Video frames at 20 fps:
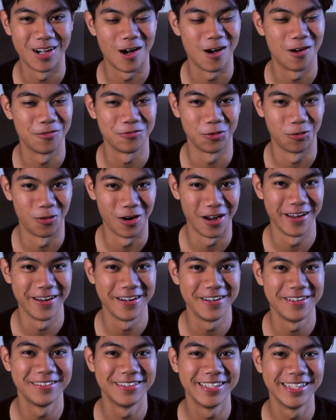off the
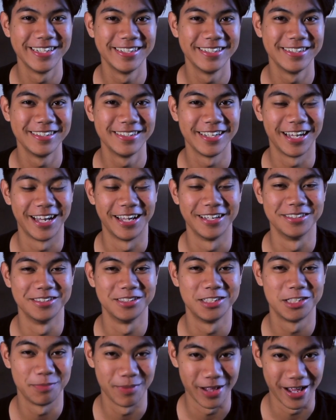ride and
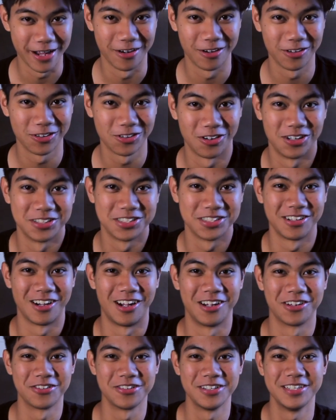splatter across the
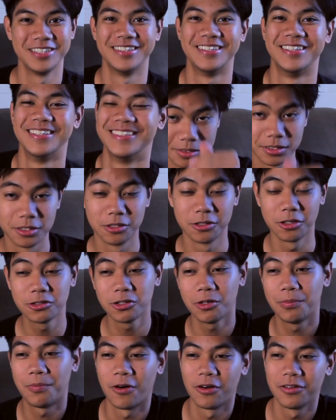concrete. There's
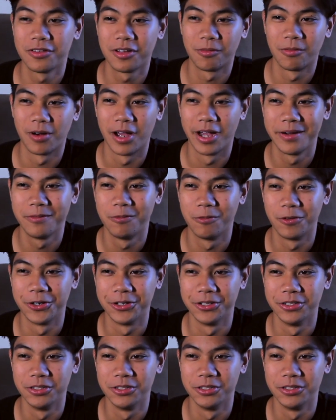also a part of that ride where